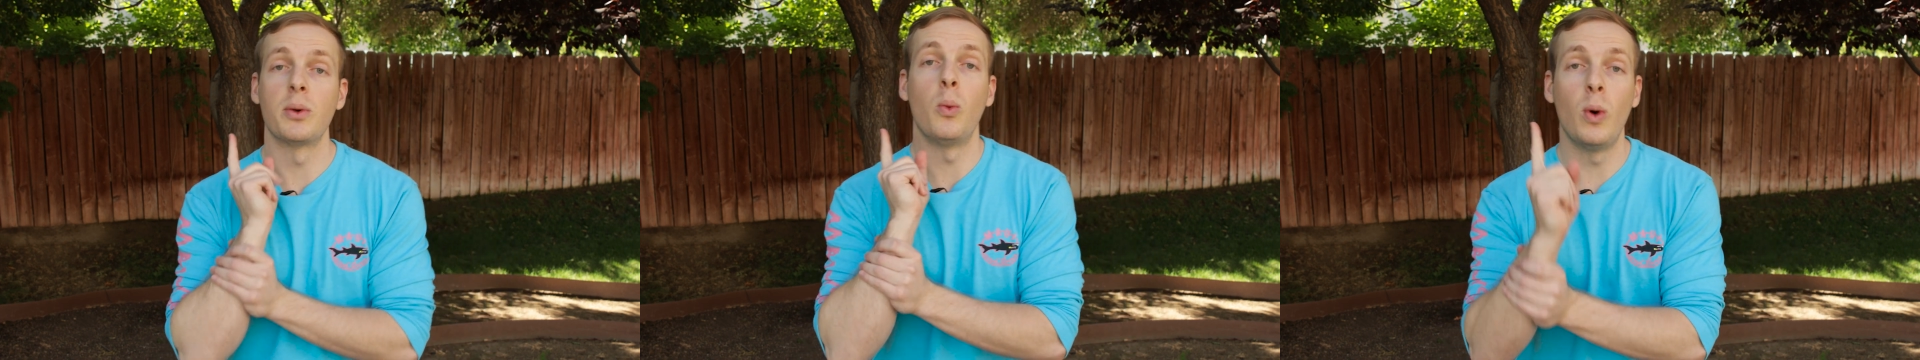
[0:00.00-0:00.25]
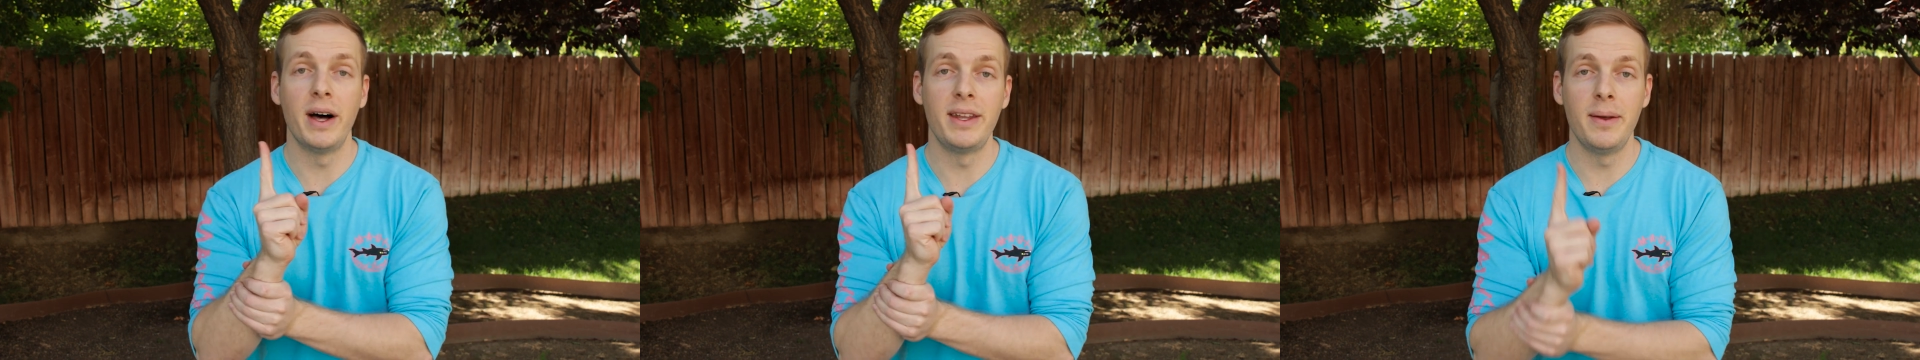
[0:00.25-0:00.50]

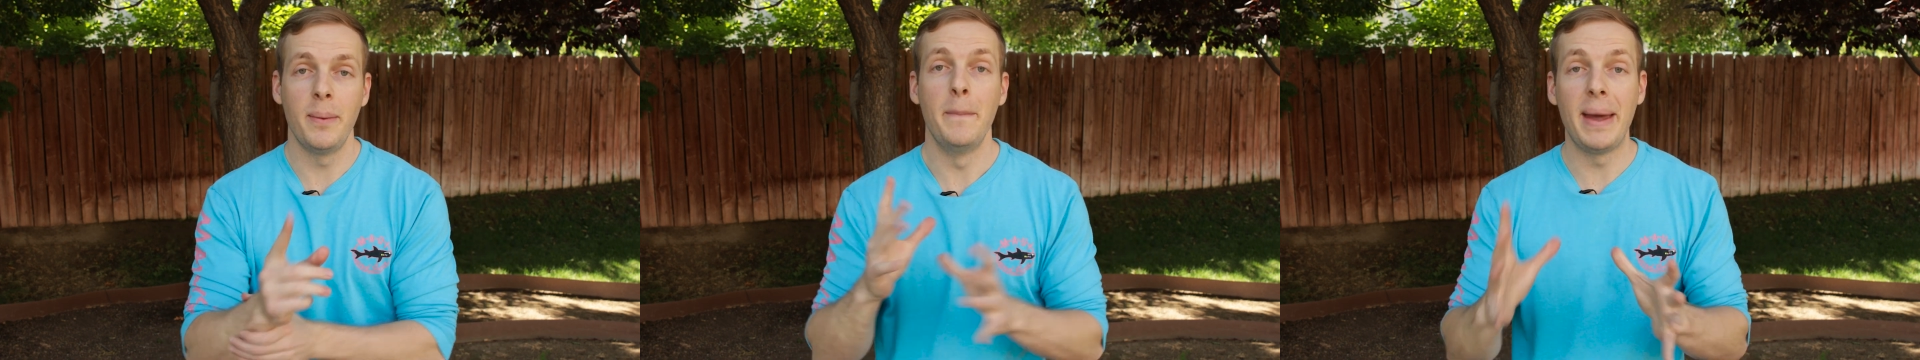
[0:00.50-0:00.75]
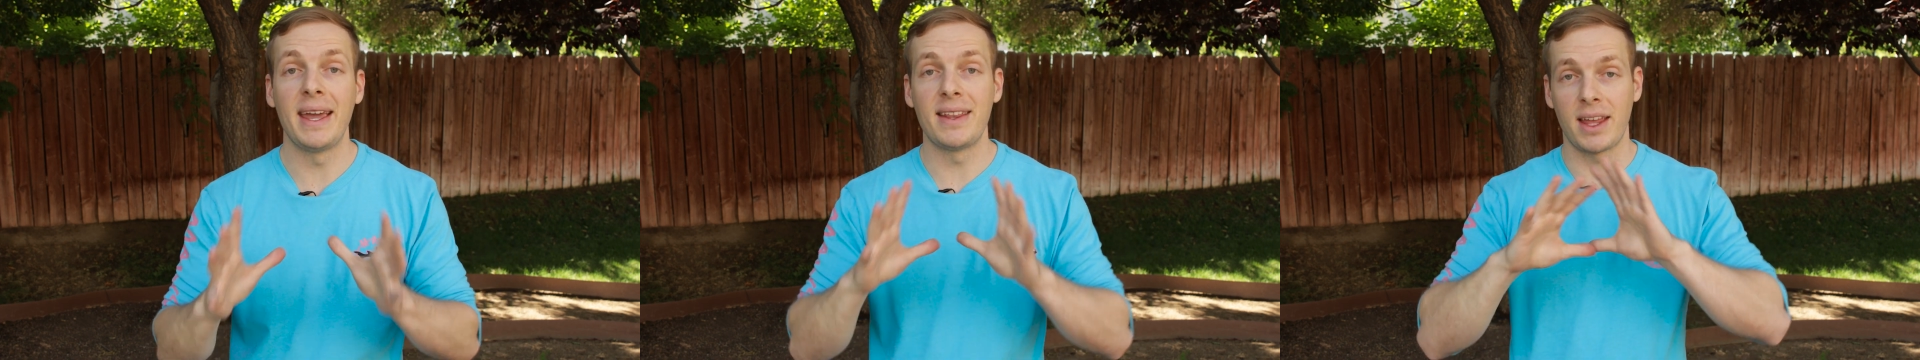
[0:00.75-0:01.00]
one
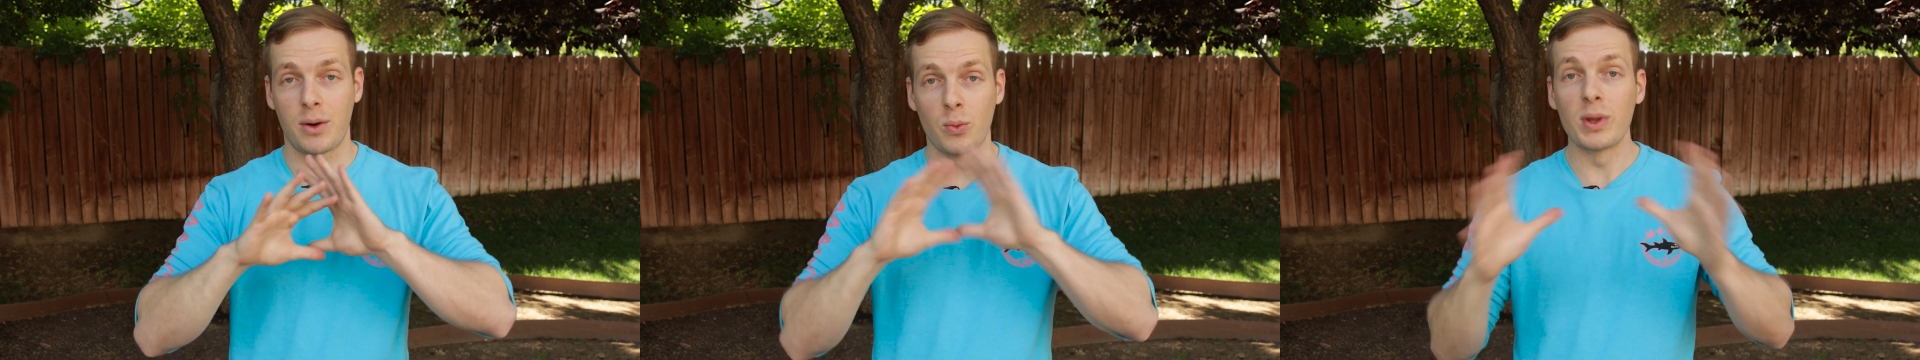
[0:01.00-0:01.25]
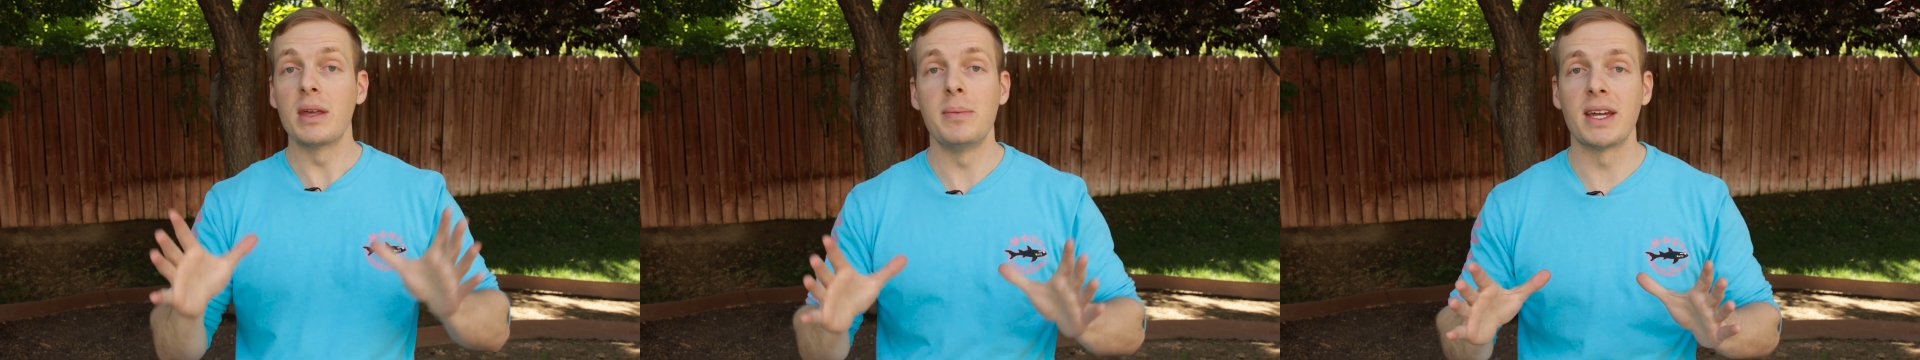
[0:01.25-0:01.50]
main, like
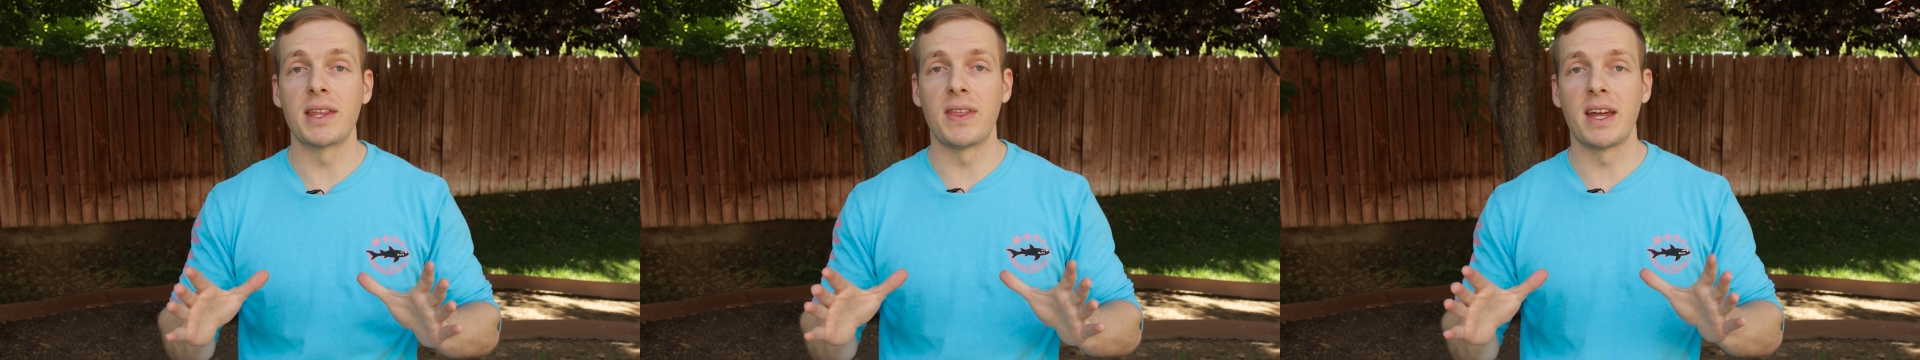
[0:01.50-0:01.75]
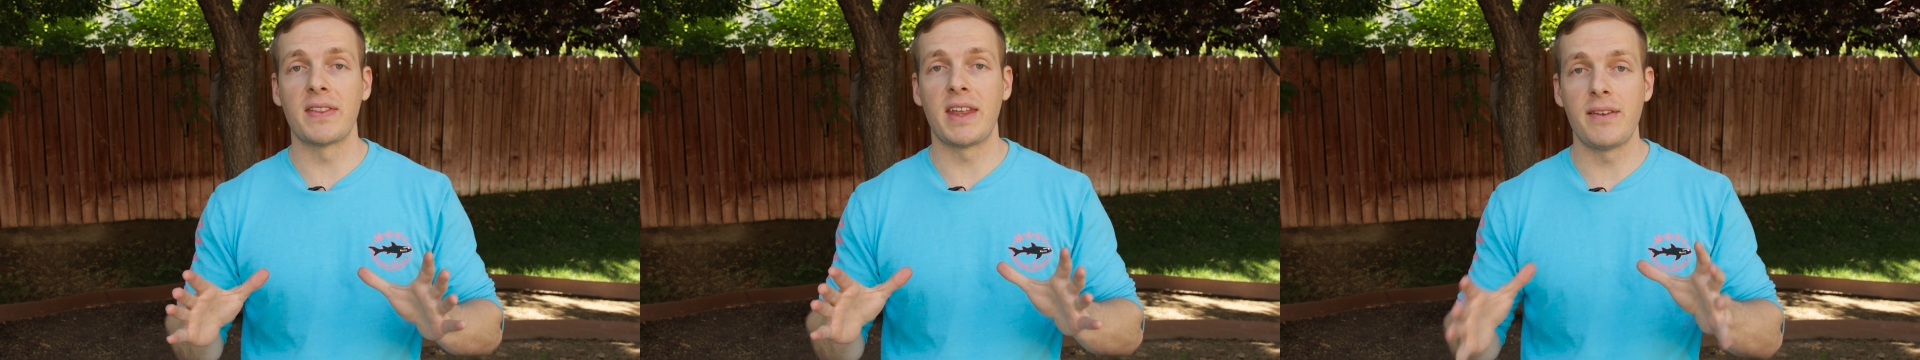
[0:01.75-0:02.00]
really big
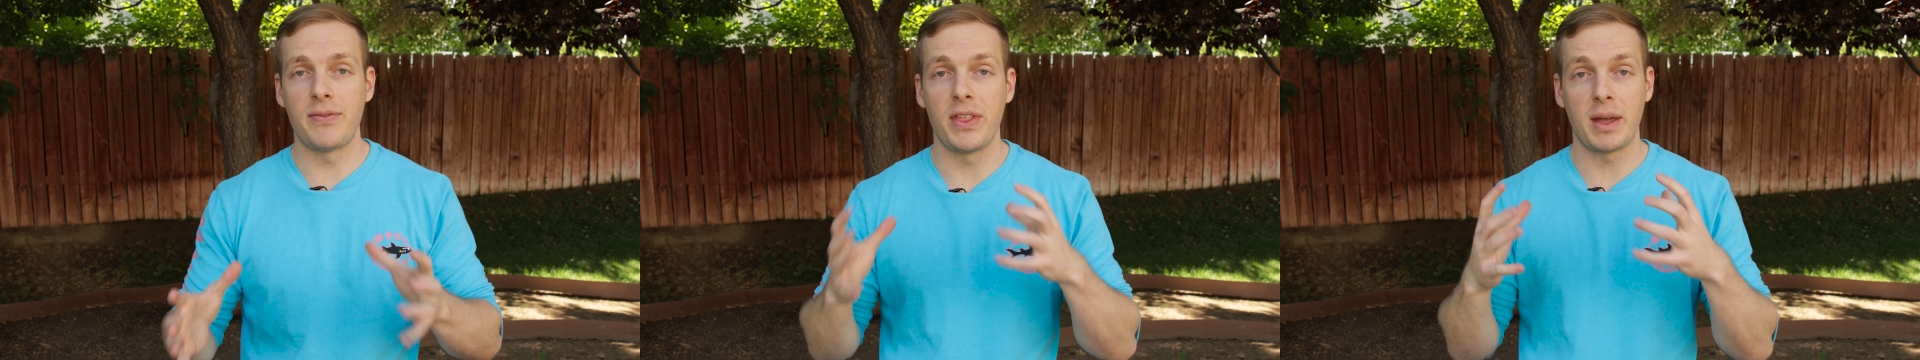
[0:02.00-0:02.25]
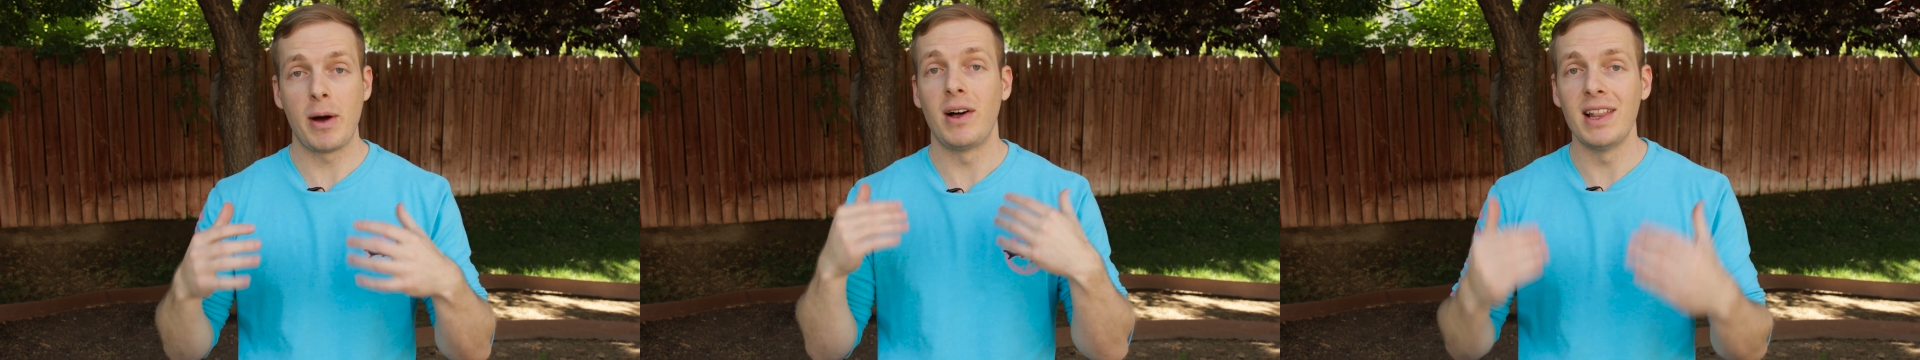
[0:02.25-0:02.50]
thing that I
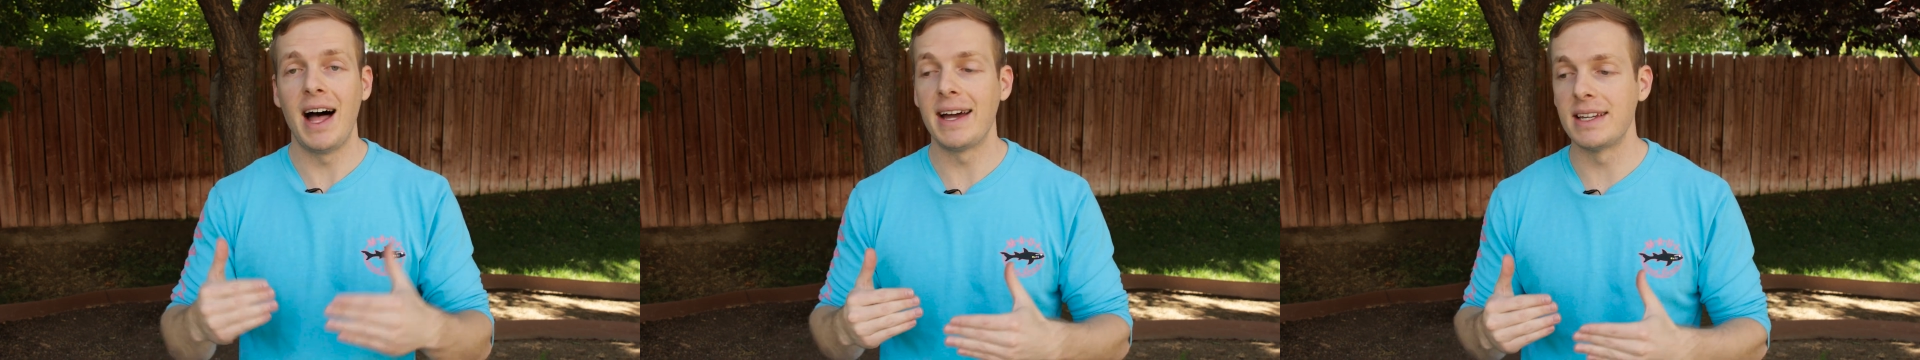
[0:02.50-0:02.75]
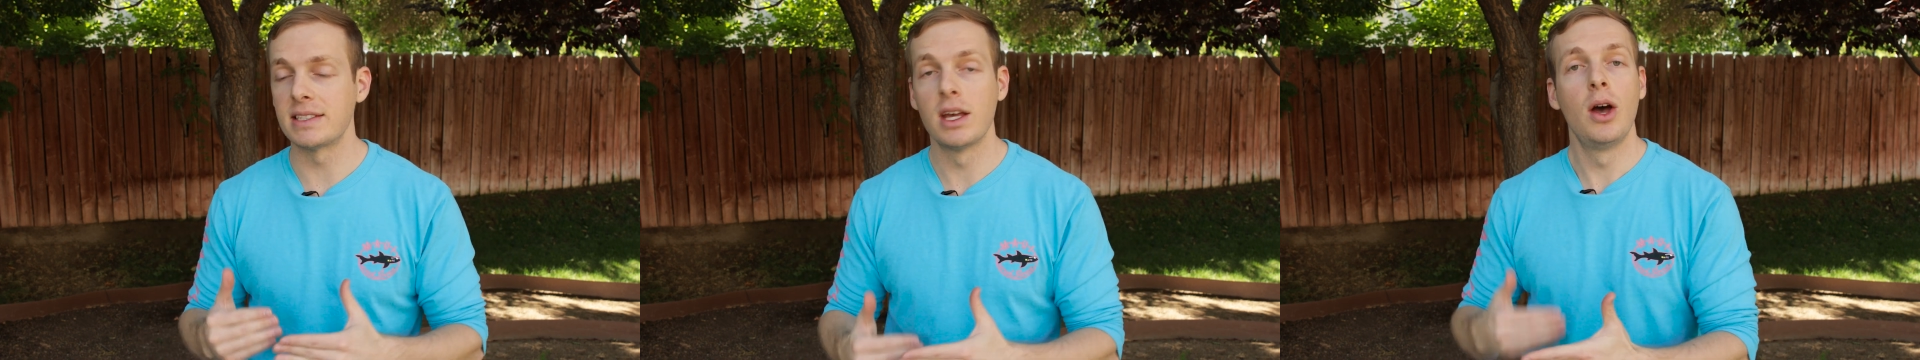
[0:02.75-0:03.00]
think about a
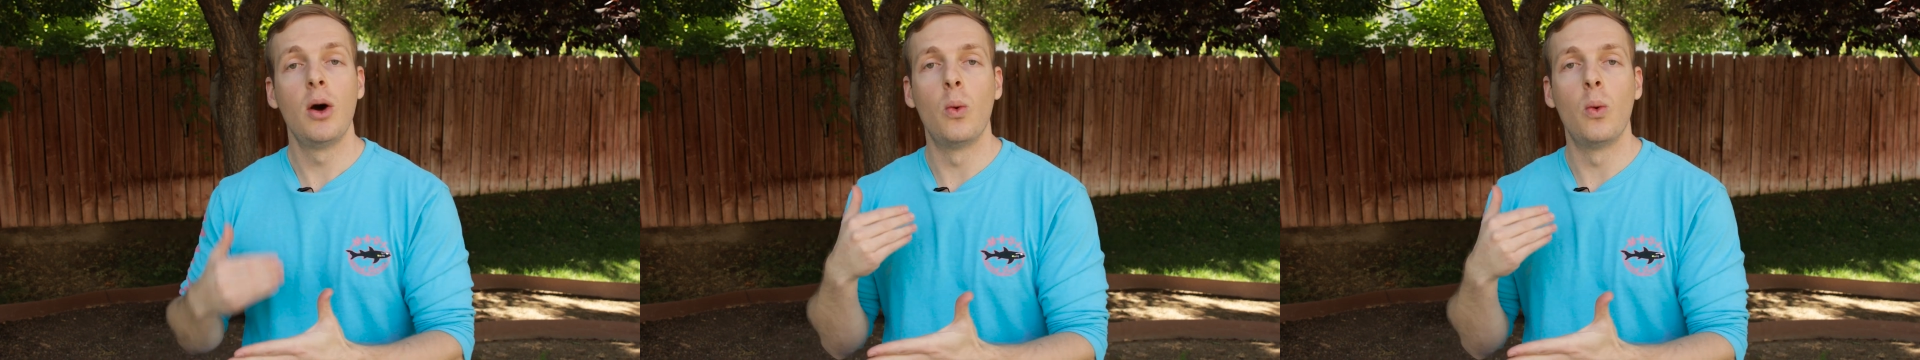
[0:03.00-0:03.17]
lot is,